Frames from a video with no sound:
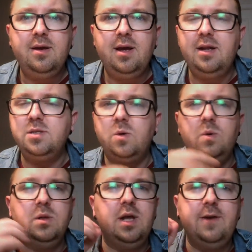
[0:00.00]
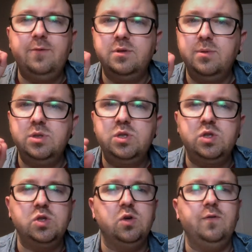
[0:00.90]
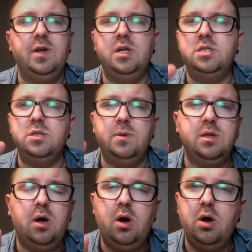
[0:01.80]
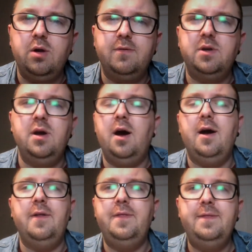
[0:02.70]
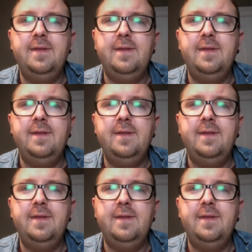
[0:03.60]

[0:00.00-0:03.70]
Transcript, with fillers: And his whole life was about serving and showing the heart of God